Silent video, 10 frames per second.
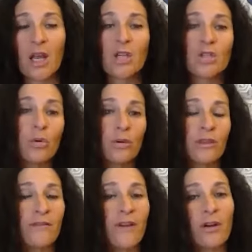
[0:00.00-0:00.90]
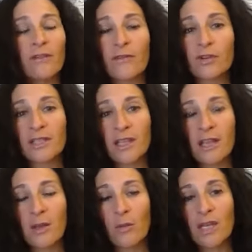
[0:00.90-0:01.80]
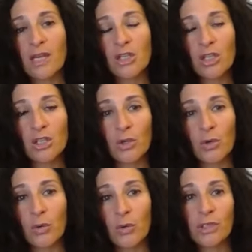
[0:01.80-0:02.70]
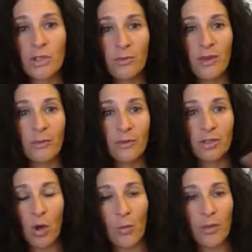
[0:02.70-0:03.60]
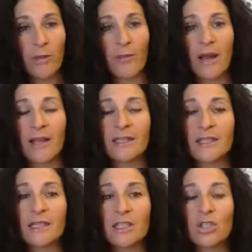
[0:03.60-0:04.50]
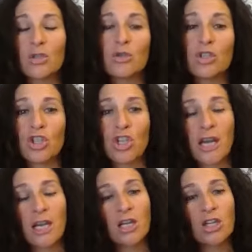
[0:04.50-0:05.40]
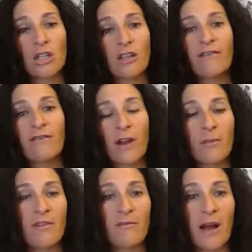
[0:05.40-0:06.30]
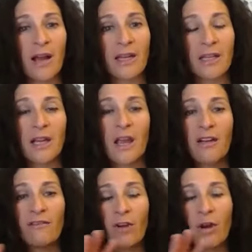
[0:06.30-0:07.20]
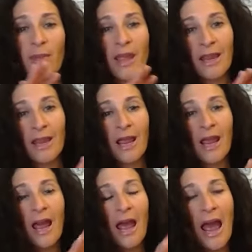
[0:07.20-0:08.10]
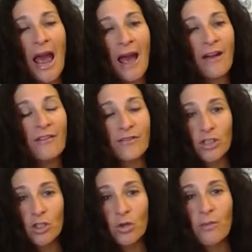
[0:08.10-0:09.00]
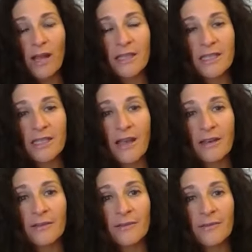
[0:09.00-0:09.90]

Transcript: So the very first thing that we need to do to be able to open the mind is to change the frame of mind from a have to mindset